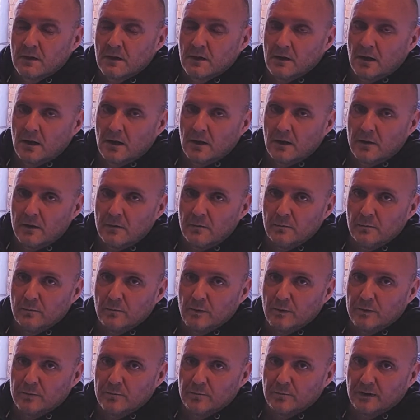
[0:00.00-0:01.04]
Hello,
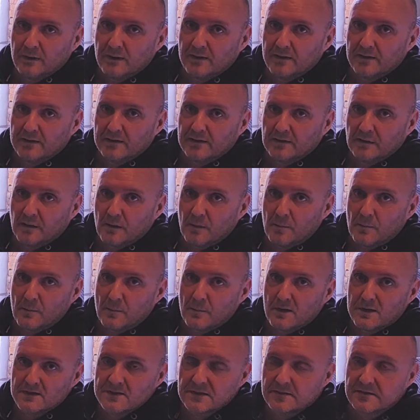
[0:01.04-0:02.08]
welcome back.
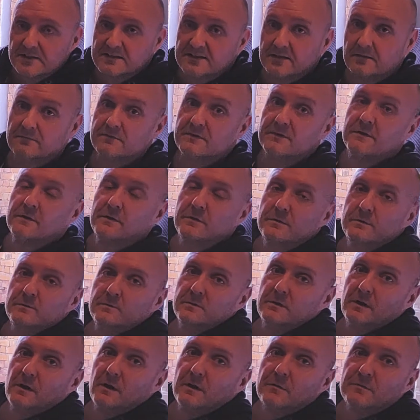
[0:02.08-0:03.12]
So this
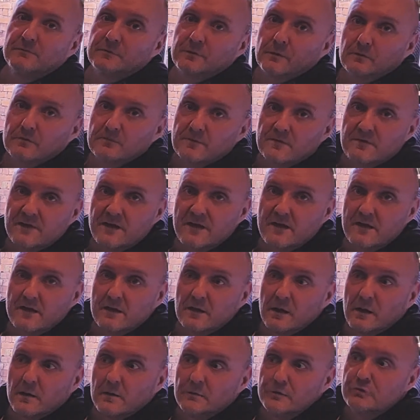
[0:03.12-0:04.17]
afternoon I've got the
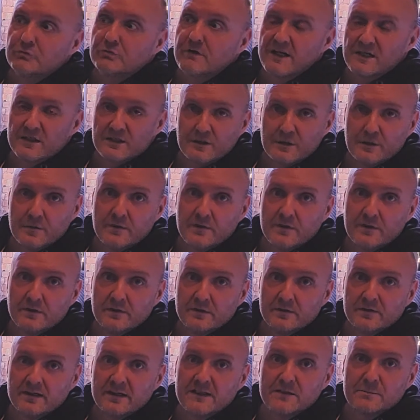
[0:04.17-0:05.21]
Trade Union
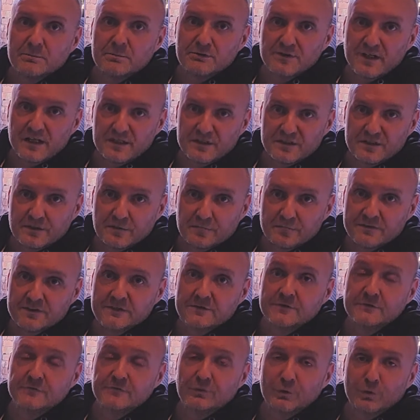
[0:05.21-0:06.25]
Data Protection
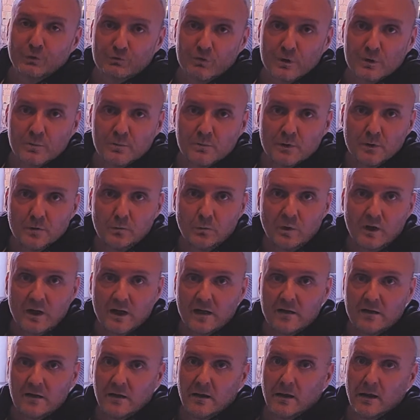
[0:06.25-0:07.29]
Officers Forum,
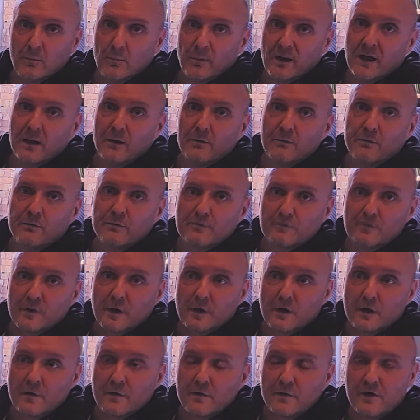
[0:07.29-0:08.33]
where about
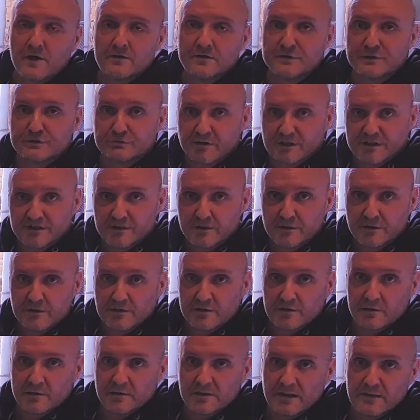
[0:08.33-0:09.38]
30 trade
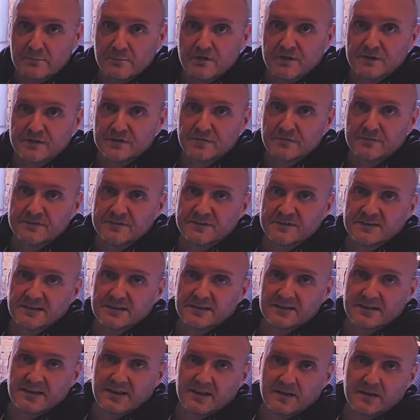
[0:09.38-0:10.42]
union data protection officers get
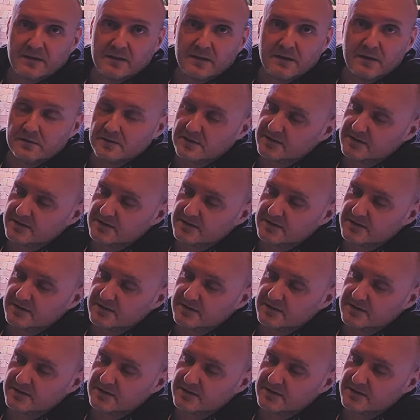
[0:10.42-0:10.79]
together and